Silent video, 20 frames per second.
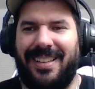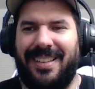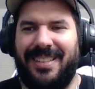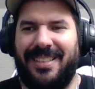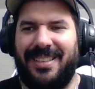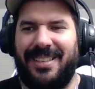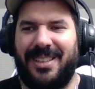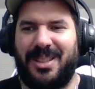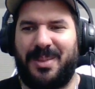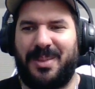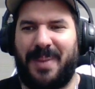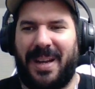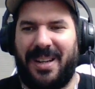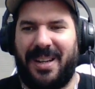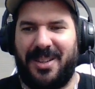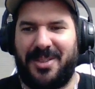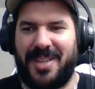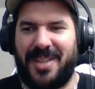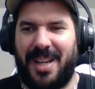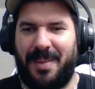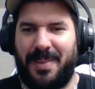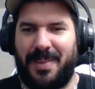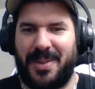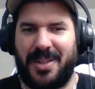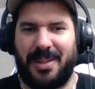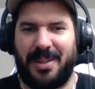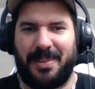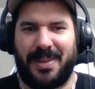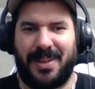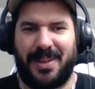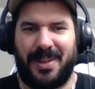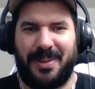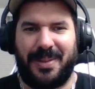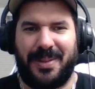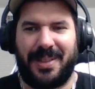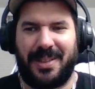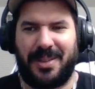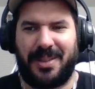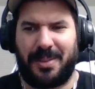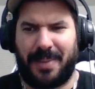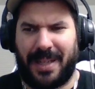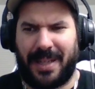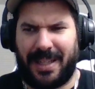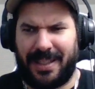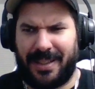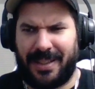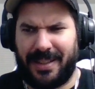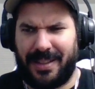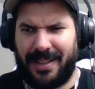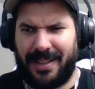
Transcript: Spanish championship and nobody's Spaniard.